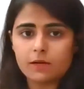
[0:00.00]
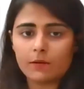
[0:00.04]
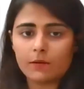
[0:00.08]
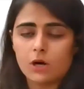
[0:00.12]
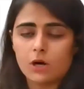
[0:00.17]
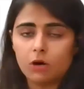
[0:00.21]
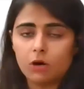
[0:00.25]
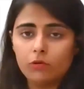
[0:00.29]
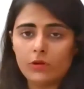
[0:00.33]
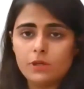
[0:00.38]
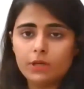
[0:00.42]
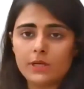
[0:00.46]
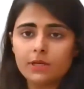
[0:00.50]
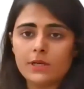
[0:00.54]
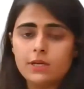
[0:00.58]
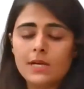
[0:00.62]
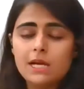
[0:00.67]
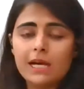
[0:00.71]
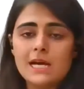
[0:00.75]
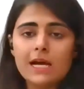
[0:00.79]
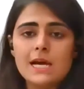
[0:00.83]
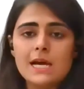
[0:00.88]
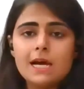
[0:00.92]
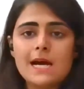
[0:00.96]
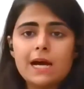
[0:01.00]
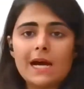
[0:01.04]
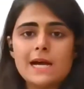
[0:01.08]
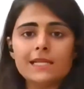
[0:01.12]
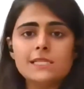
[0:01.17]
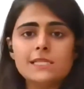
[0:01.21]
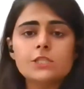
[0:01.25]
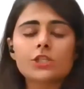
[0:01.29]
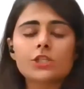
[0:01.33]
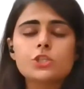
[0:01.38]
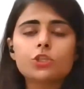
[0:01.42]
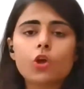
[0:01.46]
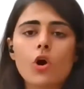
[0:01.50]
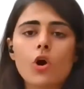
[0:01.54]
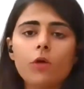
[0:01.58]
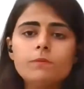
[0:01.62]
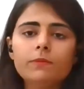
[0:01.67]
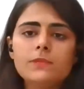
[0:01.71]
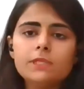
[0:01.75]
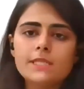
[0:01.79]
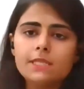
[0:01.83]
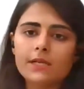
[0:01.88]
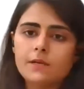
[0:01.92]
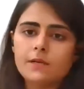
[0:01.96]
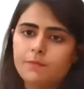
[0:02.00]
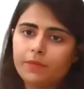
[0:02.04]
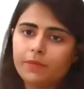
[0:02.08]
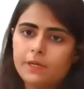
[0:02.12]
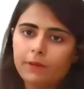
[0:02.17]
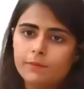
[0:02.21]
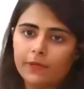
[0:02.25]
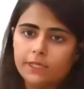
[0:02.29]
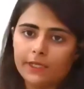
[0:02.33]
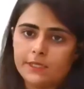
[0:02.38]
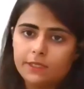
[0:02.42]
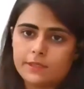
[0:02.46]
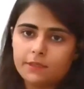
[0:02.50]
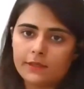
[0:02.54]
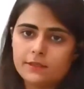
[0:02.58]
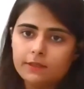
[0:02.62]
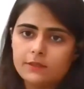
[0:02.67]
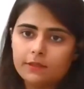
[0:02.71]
amount has stopped the payment.